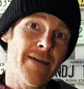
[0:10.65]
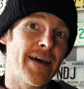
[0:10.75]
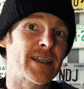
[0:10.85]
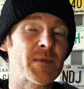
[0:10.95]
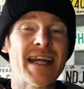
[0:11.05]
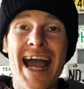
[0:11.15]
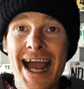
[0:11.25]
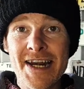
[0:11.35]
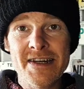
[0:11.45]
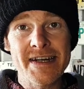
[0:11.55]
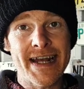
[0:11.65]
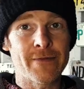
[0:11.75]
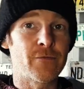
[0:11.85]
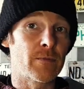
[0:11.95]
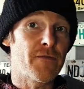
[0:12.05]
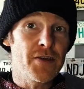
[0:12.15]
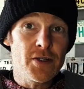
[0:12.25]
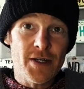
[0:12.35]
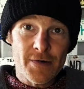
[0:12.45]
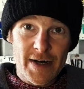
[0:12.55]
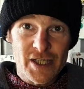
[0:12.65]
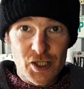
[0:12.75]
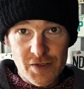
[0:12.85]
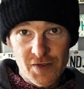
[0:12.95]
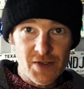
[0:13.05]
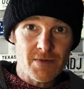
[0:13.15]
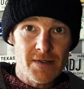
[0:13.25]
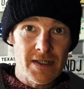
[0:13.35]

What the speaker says: that's been handed down from a few generations